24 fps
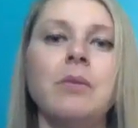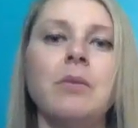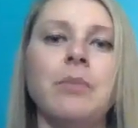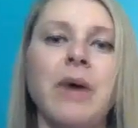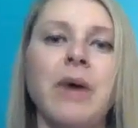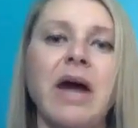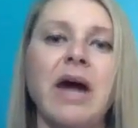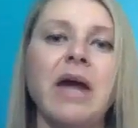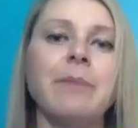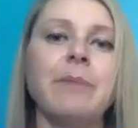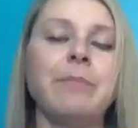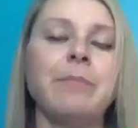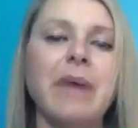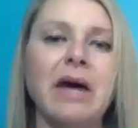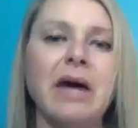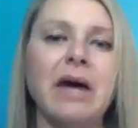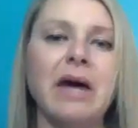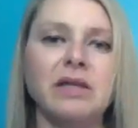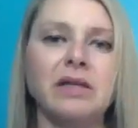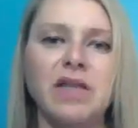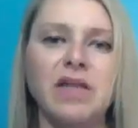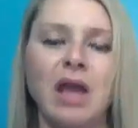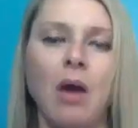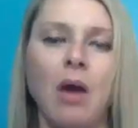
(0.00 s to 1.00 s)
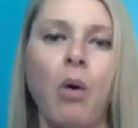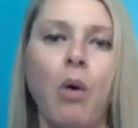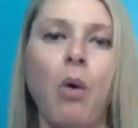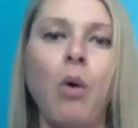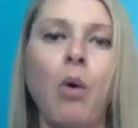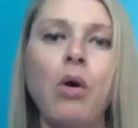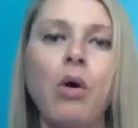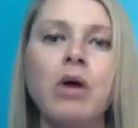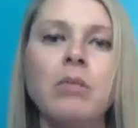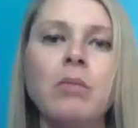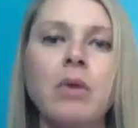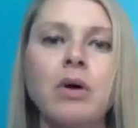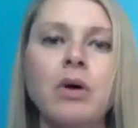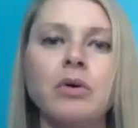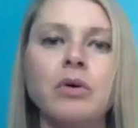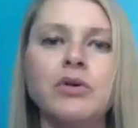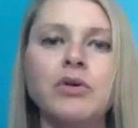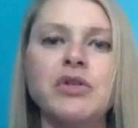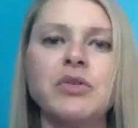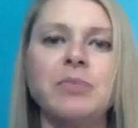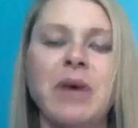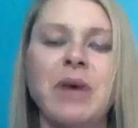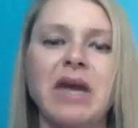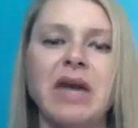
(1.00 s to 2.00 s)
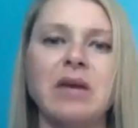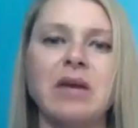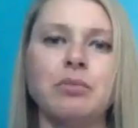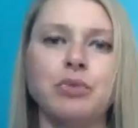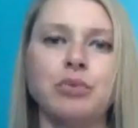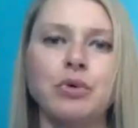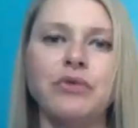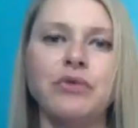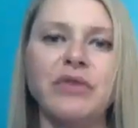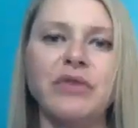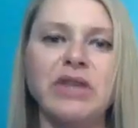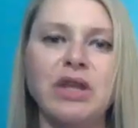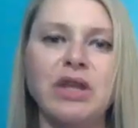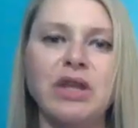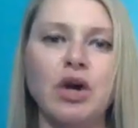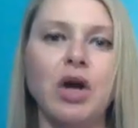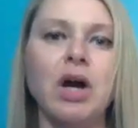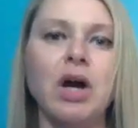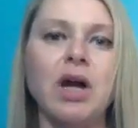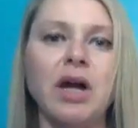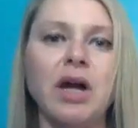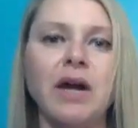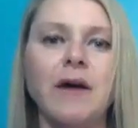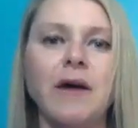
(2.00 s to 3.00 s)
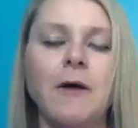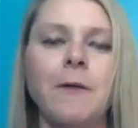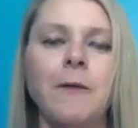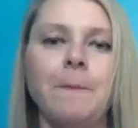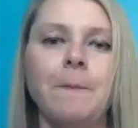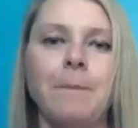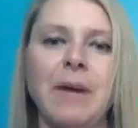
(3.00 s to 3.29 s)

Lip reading: by balancing hormones, by improving their gut health,